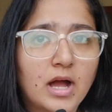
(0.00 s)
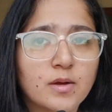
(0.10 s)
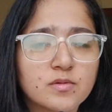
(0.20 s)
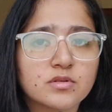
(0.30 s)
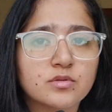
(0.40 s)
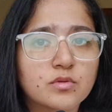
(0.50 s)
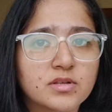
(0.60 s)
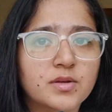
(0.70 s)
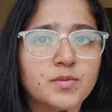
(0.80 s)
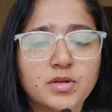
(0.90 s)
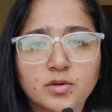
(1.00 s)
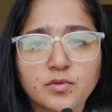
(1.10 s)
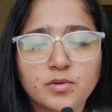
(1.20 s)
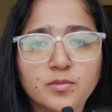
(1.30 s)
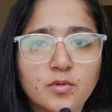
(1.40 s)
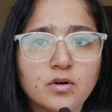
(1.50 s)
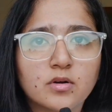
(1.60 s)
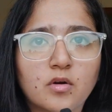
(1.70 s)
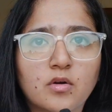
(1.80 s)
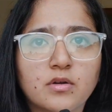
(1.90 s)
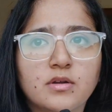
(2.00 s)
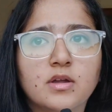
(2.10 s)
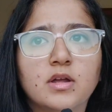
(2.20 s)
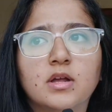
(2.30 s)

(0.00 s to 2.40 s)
I was told that we are going to work on